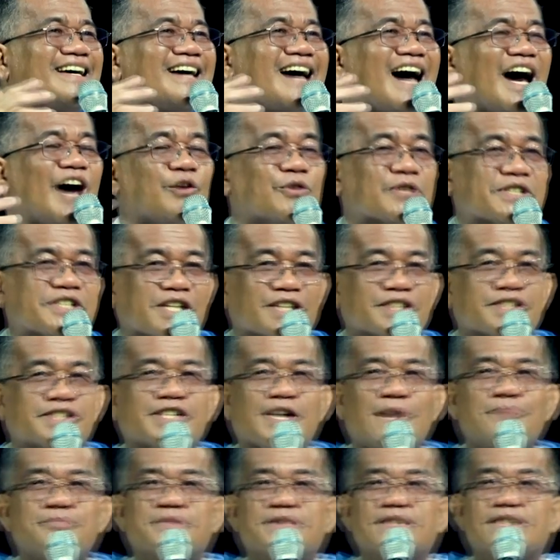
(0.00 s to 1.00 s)
I was
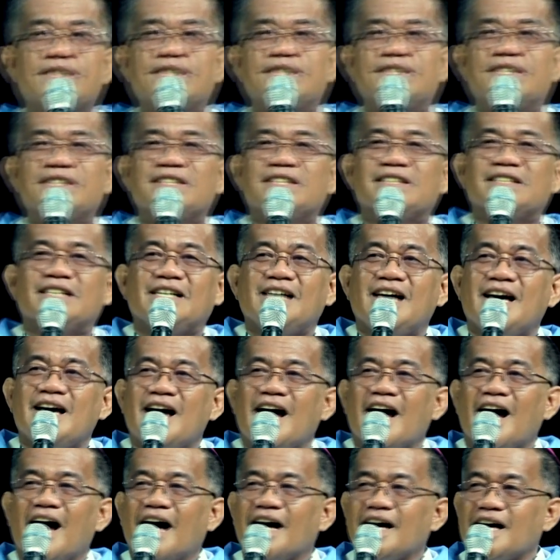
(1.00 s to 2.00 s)
accepted,
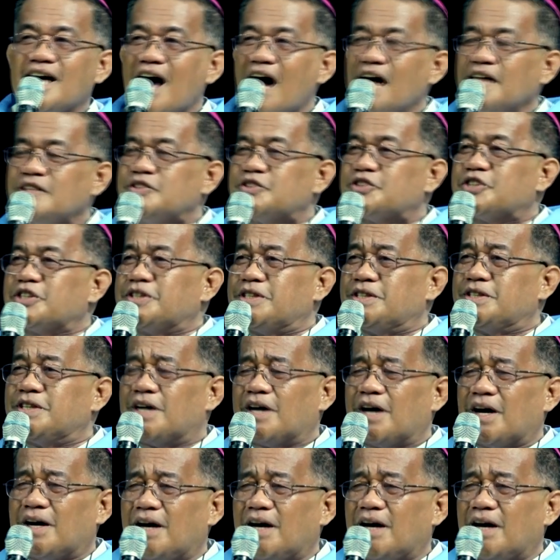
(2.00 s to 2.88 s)
I enter,